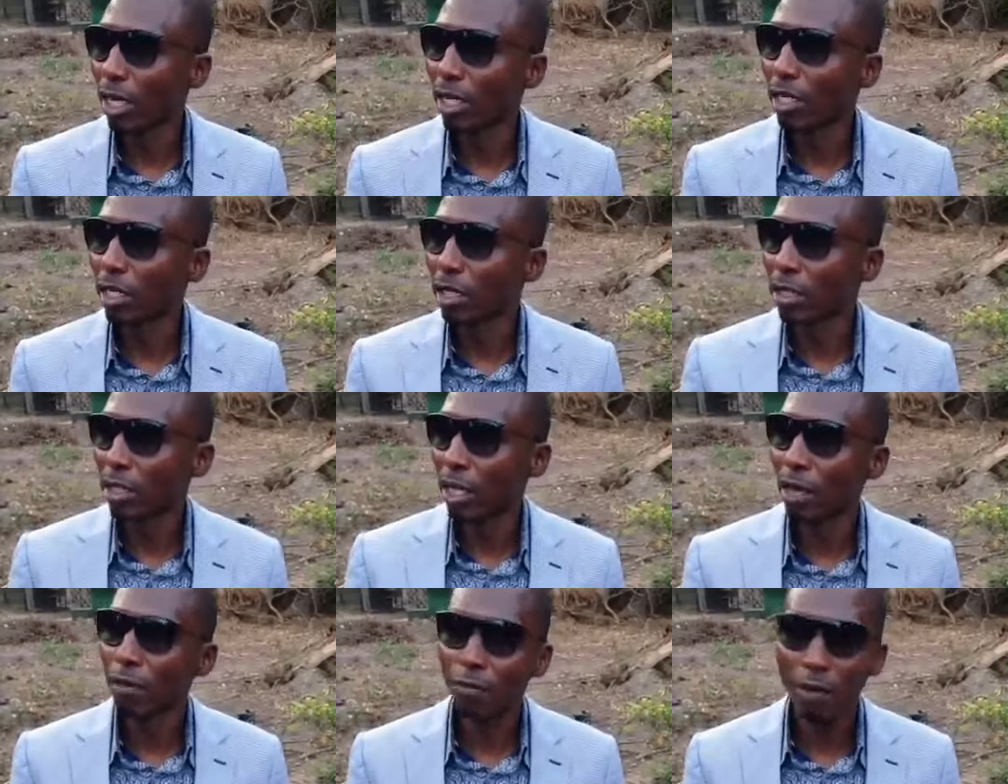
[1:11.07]
and a
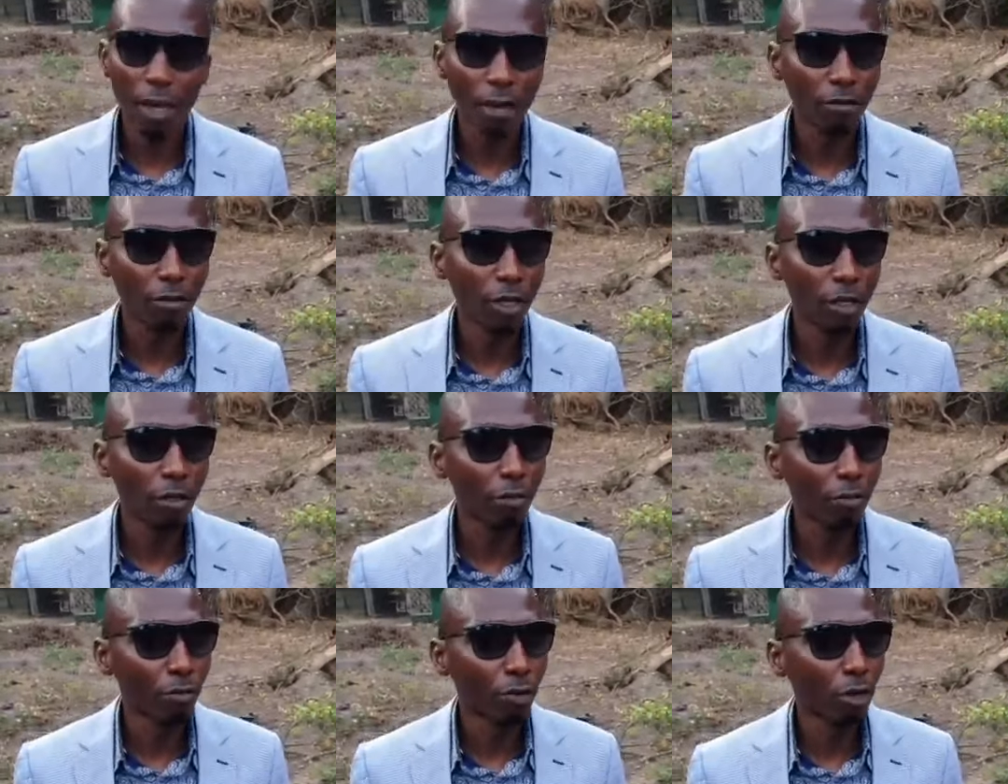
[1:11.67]
safe
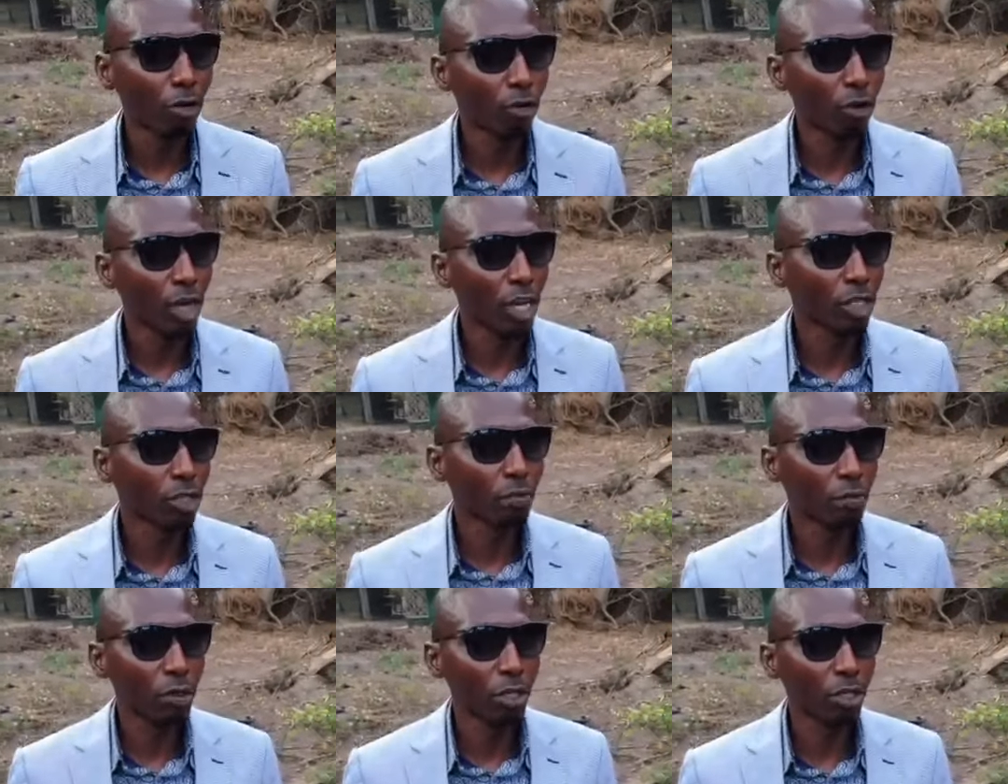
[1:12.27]
haven for
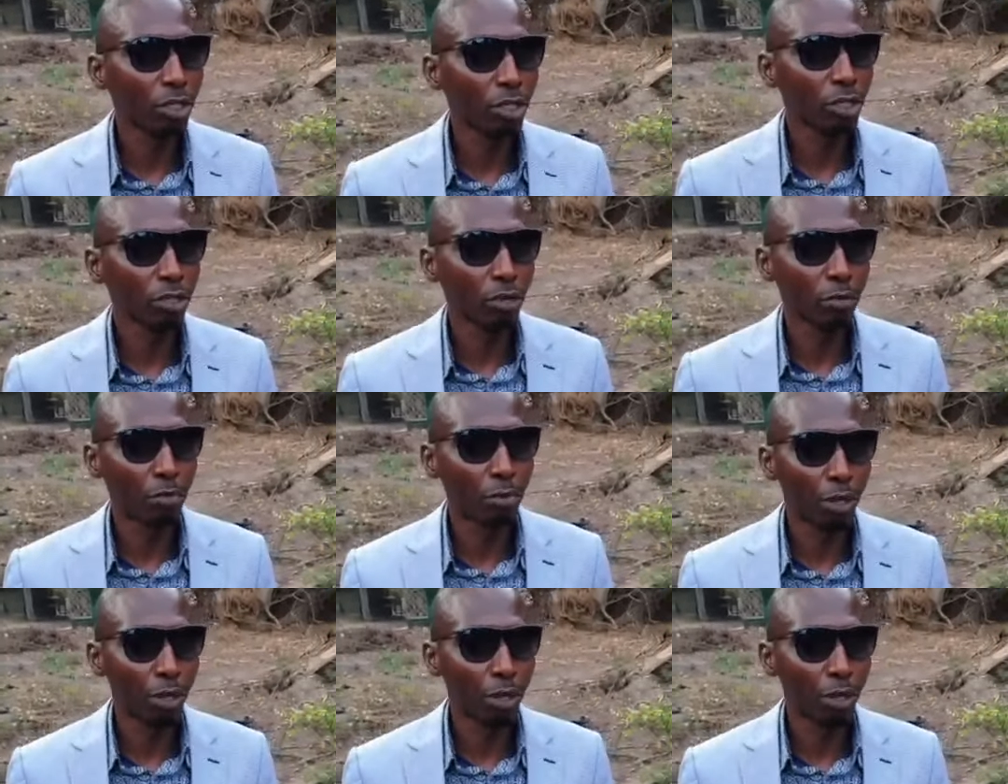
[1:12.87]
rare species of